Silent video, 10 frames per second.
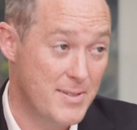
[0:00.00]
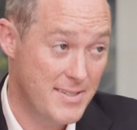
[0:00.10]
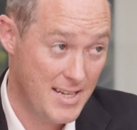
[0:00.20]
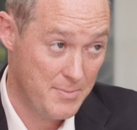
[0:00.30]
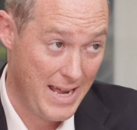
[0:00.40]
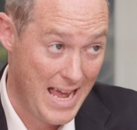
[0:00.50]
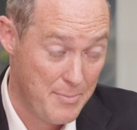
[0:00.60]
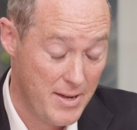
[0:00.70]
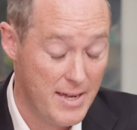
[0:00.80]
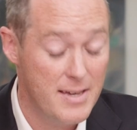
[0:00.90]
tend to be
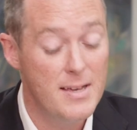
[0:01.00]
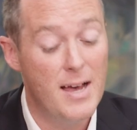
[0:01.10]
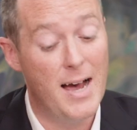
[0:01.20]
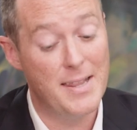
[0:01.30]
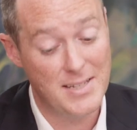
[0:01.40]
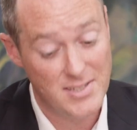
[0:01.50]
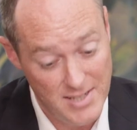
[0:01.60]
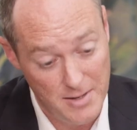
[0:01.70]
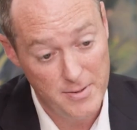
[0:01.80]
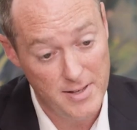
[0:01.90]
happy, they
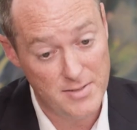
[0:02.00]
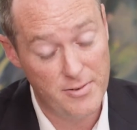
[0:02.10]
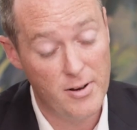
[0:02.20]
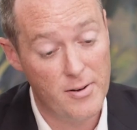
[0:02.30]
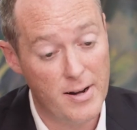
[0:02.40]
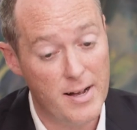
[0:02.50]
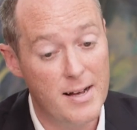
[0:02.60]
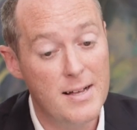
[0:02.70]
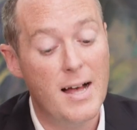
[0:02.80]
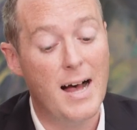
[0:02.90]
stick with us for
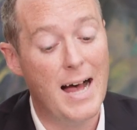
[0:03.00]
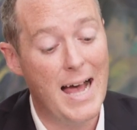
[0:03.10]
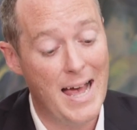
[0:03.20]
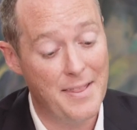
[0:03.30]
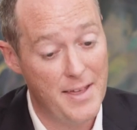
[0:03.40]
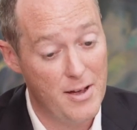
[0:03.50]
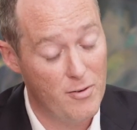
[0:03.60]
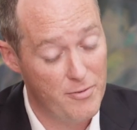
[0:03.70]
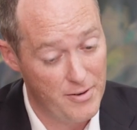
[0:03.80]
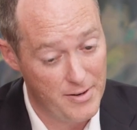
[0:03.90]
longer, and they
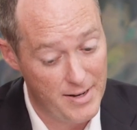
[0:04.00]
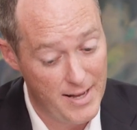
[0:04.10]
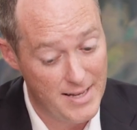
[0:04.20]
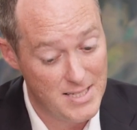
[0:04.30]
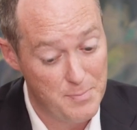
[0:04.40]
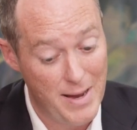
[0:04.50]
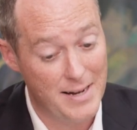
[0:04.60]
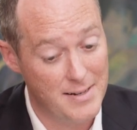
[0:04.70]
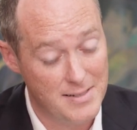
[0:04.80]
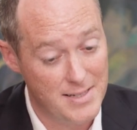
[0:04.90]
often
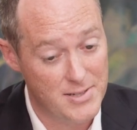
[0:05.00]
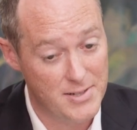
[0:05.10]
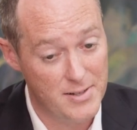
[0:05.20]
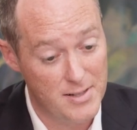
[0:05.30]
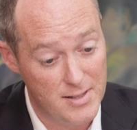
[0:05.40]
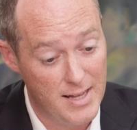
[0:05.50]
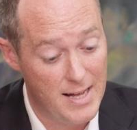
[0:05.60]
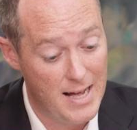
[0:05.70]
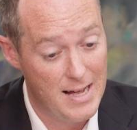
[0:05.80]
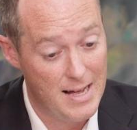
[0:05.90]
spend additional
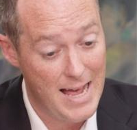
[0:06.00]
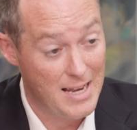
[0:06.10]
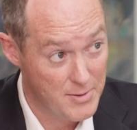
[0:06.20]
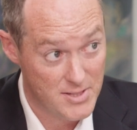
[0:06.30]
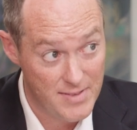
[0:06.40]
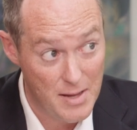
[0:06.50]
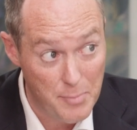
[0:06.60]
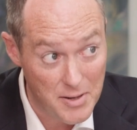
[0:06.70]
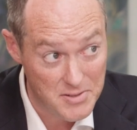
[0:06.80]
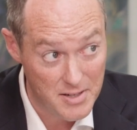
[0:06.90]
elements of their
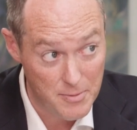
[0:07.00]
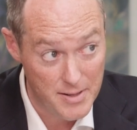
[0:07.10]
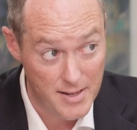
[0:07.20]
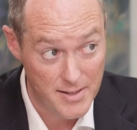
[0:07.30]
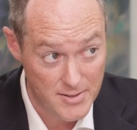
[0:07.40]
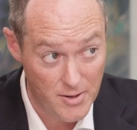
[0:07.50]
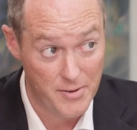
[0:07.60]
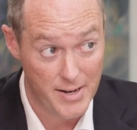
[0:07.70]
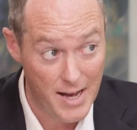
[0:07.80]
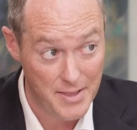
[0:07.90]
budget with us
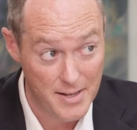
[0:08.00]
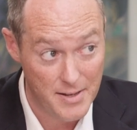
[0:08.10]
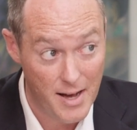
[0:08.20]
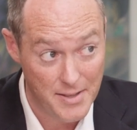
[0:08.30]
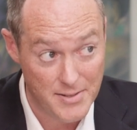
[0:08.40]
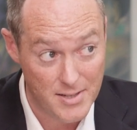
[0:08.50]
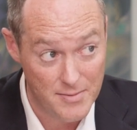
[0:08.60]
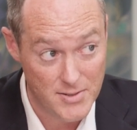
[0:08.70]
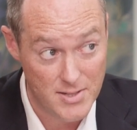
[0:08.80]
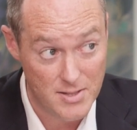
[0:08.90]
on other
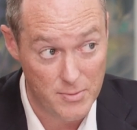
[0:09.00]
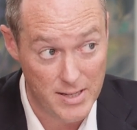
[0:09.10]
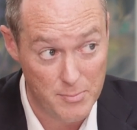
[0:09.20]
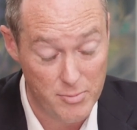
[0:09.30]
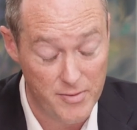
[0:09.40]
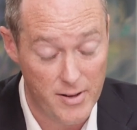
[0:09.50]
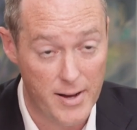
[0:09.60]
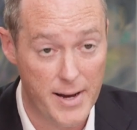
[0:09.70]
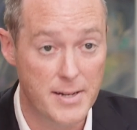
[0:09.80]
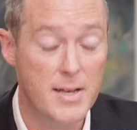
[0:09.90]
services that we can
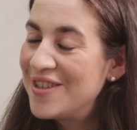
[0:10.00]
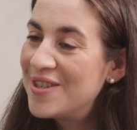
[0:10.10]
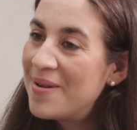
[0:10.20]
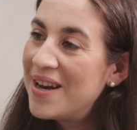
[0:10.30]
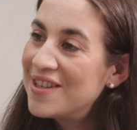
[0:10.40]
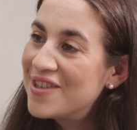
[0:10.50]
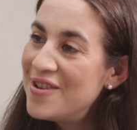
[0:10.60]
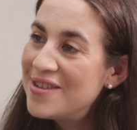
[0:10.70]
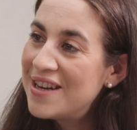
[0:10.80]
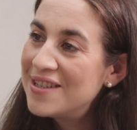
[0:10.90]
provide. So Alex, can
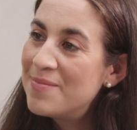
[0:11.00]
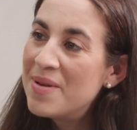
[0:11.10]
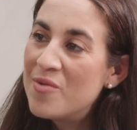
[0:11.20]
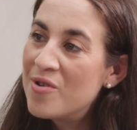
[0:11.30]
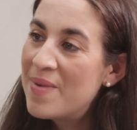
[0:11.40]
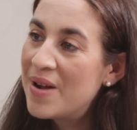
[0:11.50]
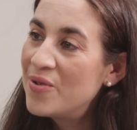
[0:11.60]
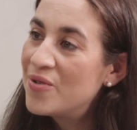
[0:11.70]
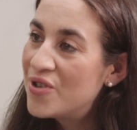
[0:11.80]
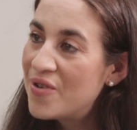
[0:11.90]
you tell us a bit more about
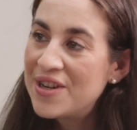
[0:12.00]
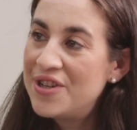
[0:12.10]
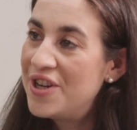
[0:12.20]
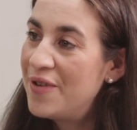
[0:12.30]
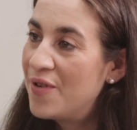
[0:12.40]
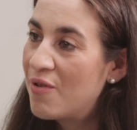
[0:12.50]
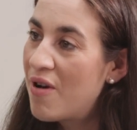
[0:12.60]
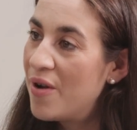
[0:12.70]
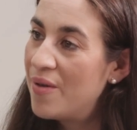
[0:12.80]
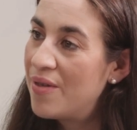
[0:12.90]
your strategy for
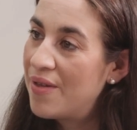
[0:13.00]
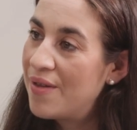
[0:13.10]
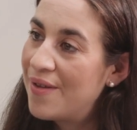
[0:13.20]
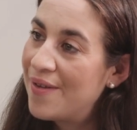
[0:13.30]
growth?